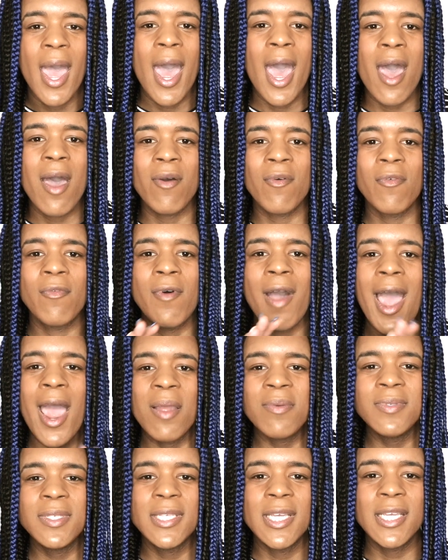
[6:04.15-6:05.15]
I have
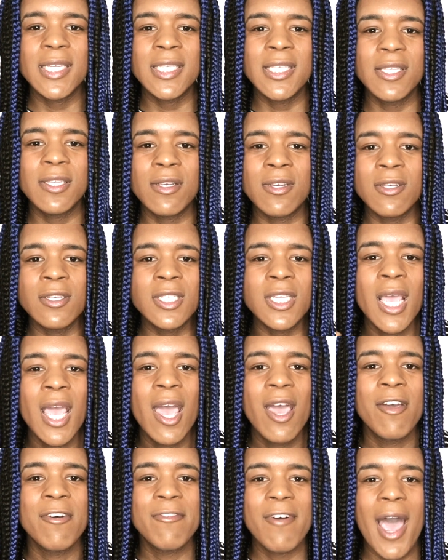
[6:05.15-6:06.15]
five sisters,
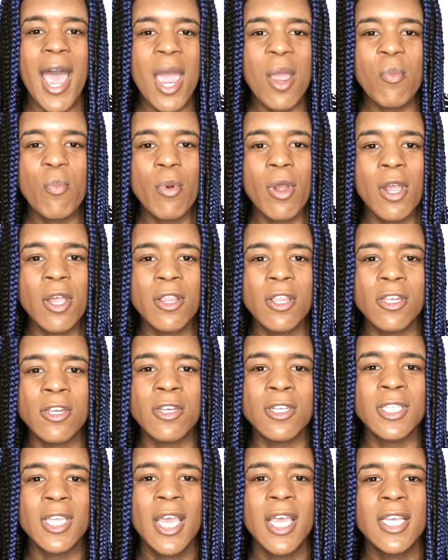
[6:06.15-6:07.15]
five
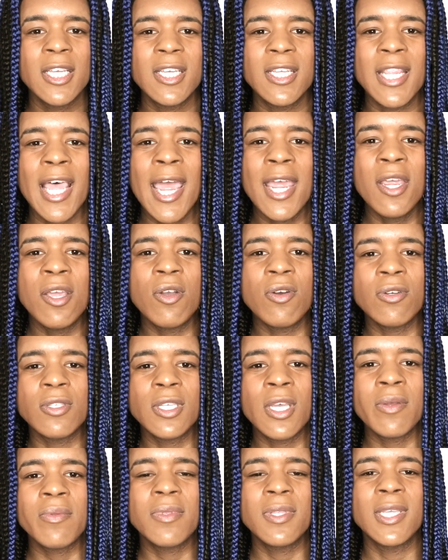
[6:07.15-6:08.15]
brothers. That
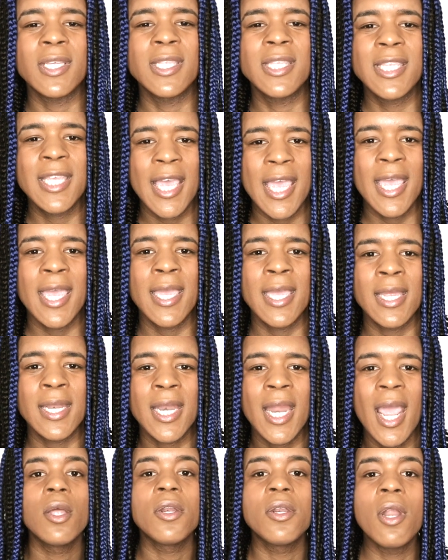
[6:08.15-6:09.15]
equals up to
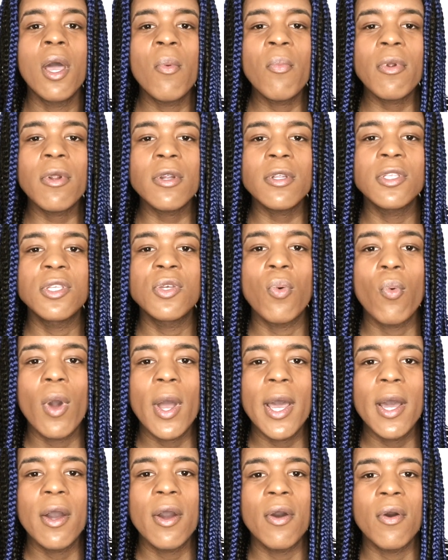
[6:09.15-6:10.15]
ten. Number
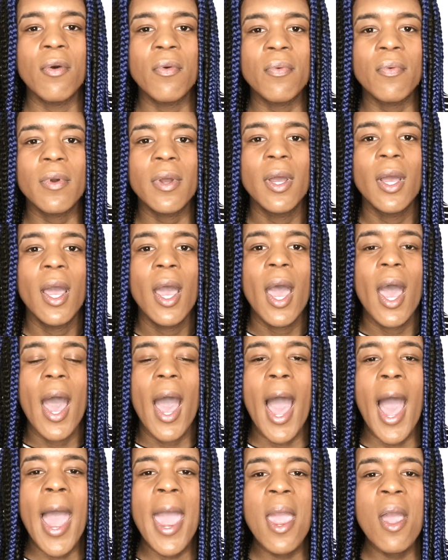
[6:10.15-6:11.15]
twelve,
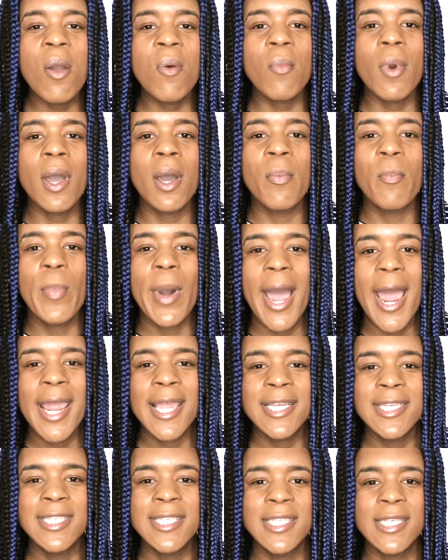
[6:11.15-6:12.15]
I am a
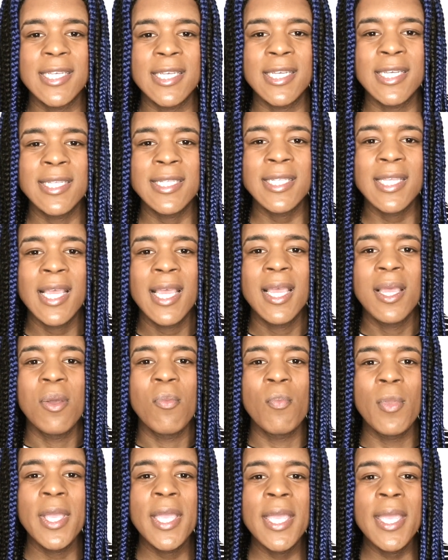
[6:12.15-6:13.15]
Pisces.
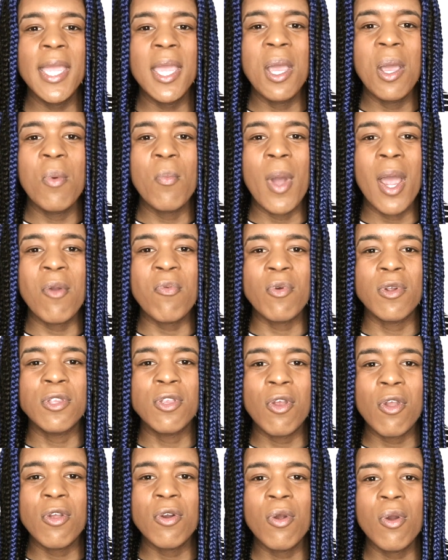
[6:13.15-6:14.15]
Me and my
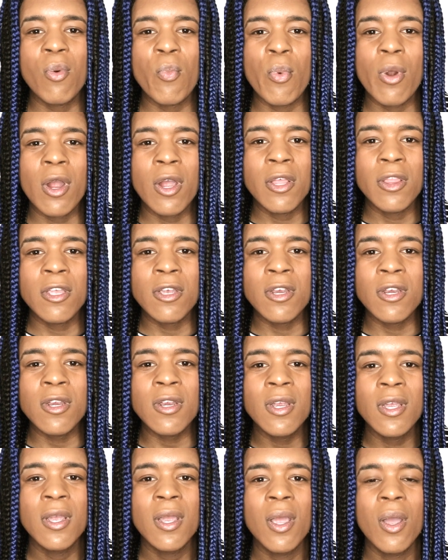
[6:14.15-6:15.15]
fraternal
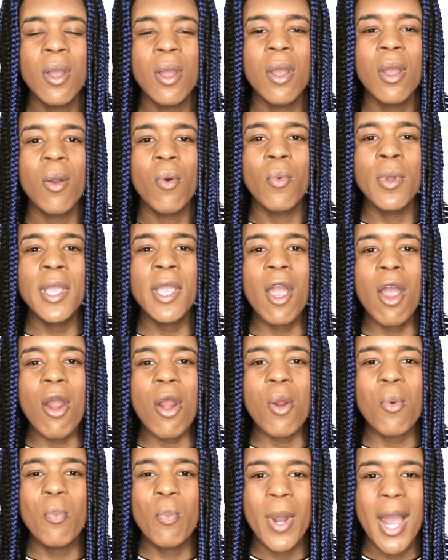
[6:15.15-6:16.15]
brother, we
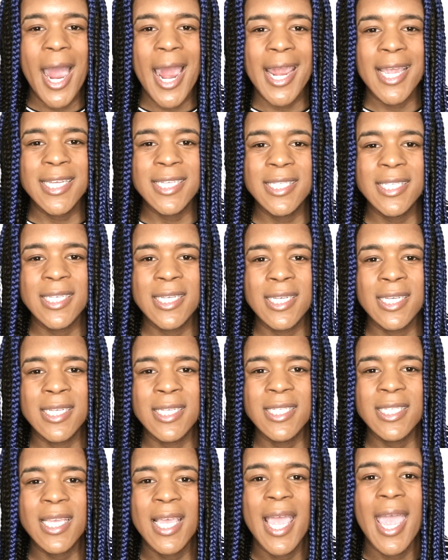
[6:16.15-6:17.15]
are
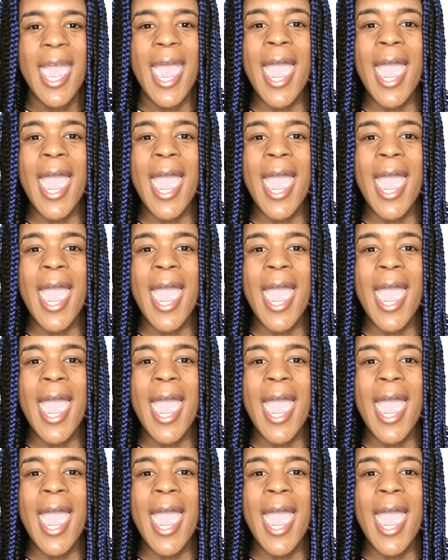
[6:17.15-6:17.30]
Pisces.